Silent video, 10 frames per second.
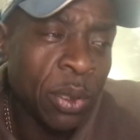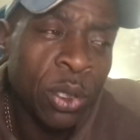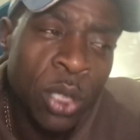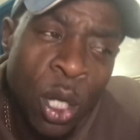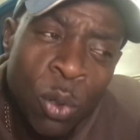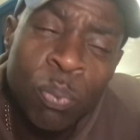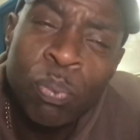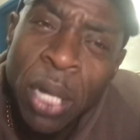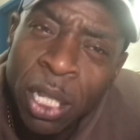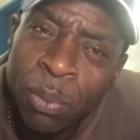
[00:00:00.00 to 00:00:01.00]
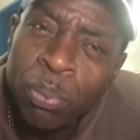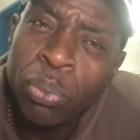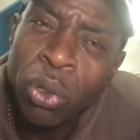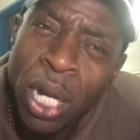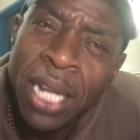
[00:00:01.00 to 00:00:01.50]
Nobel
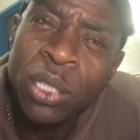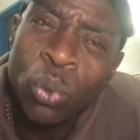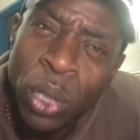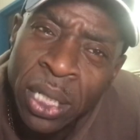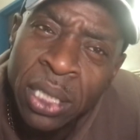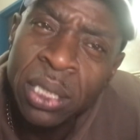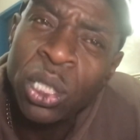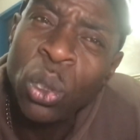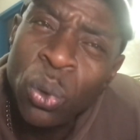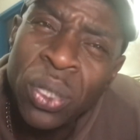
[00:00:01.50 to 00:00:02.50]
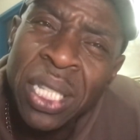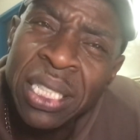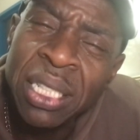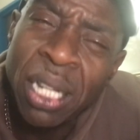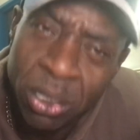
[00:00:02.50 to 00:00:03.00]
Prize winners to this
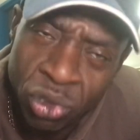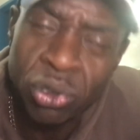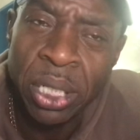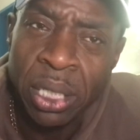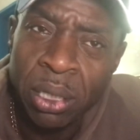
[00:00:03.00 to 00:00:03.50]
country.